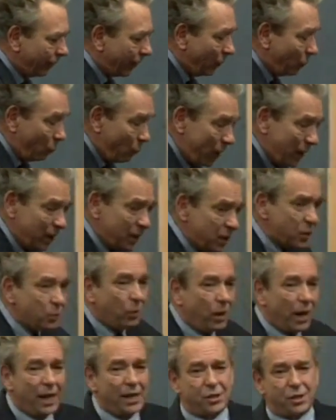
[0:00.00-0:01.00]
when
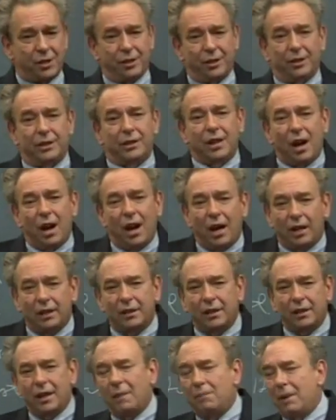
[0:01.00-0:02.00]
Schweitzer
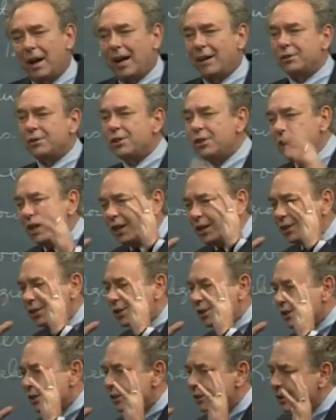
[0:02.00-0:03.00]
talked about
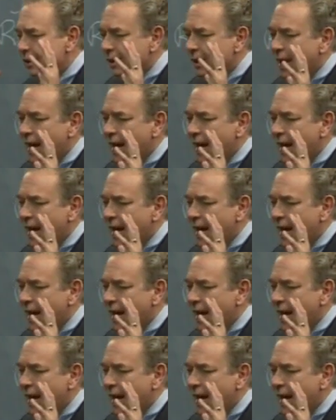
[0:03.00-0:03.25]
Jesus'